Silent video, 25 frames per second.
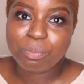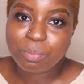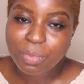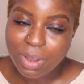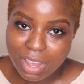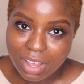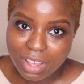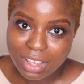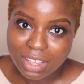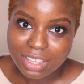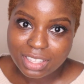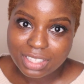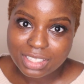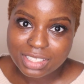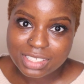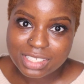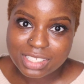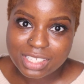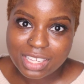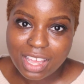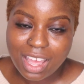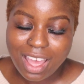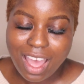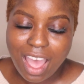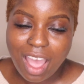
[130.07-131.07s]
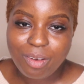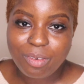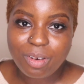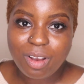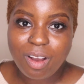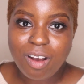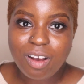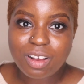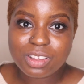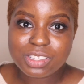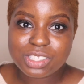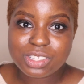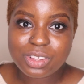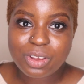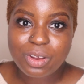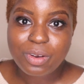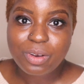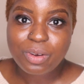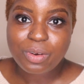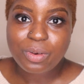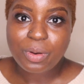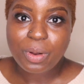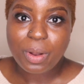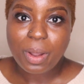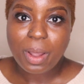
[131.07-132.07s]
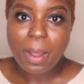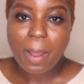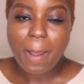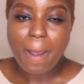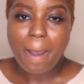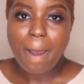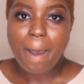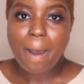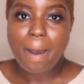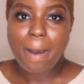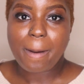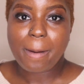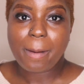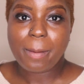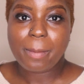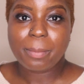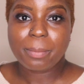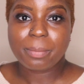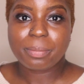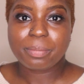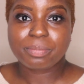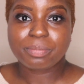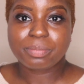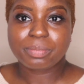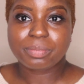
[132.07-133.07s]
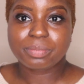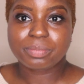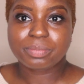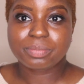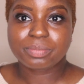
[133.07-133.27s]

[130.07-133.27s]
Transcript: But I will also um,